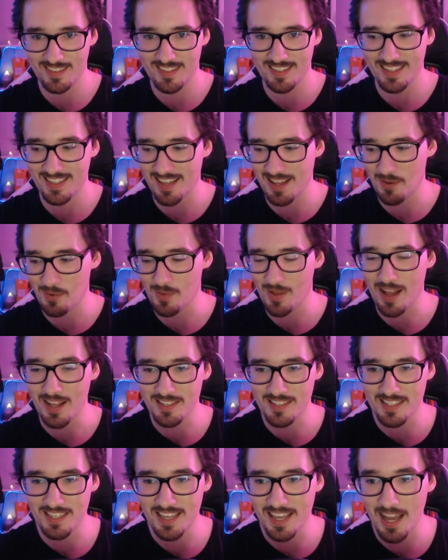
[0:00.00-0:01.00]
I'll
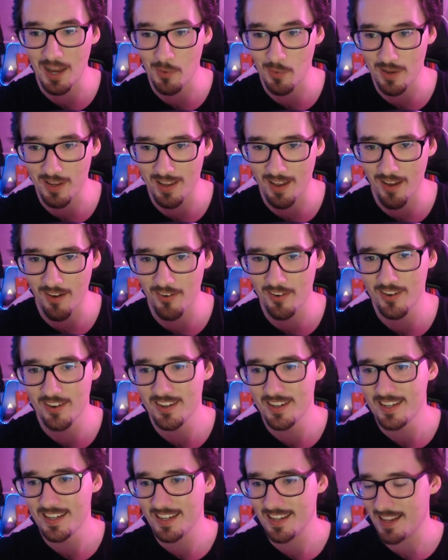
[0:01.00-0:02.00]
see how we go.
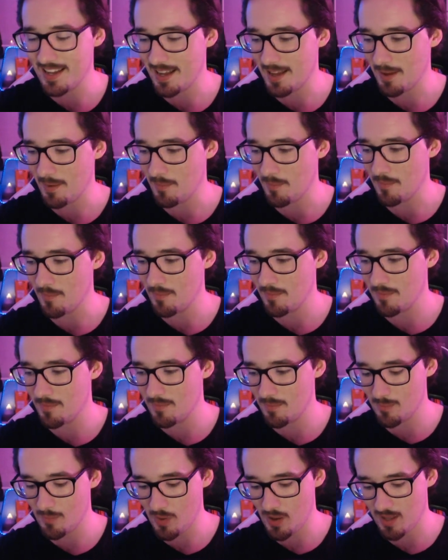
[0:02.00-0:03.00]

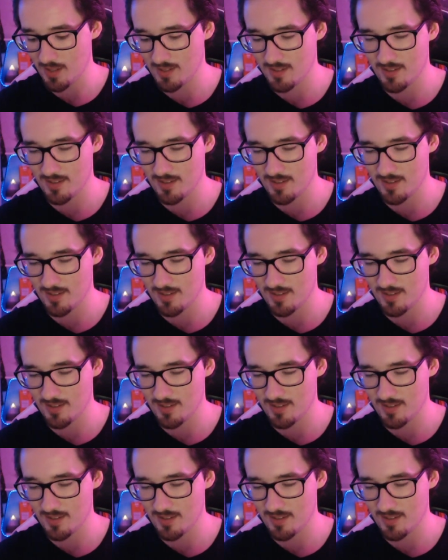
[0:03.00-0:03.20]
But